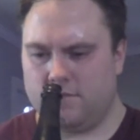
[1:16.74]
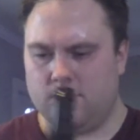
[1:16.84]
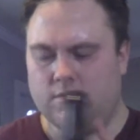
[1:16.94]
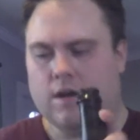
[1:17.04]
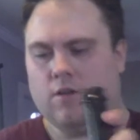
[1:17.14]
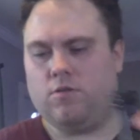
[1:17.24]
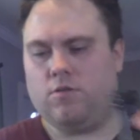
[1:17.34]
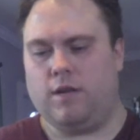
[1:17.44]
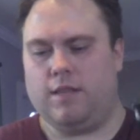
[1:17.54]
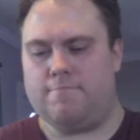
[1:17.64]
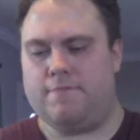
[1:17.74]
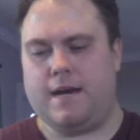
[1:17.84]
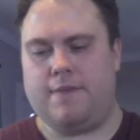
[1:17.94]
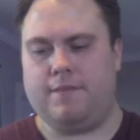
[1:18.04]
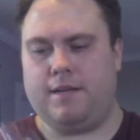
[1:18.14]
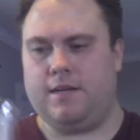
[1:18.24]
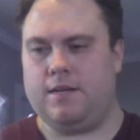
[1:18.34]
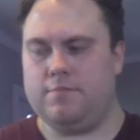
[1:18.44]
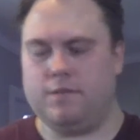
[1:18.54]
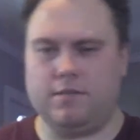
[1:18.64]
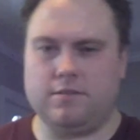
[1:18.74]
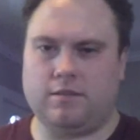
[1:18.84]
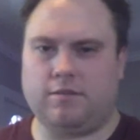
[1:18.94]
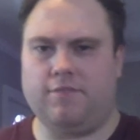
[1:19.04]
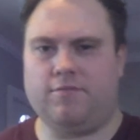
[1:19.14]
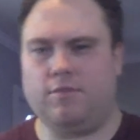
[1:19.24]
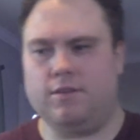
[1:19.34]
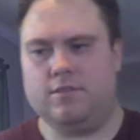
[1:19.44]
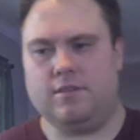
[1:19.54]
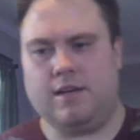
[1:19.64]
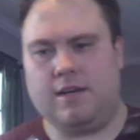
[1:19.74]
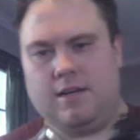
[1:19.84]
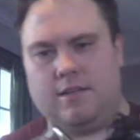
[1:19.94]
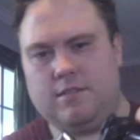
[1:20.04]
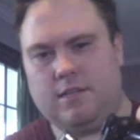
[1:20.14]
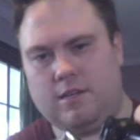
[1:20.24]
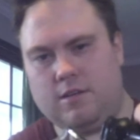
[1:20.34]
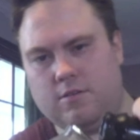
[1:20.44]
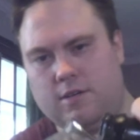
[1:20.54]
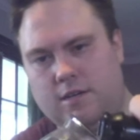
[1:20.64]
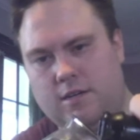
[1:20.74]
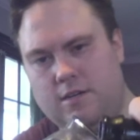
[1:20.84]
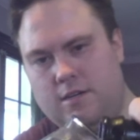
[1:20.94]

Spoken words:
Wow, quite the pop there. I'm going to use a Three Floyds TQ here.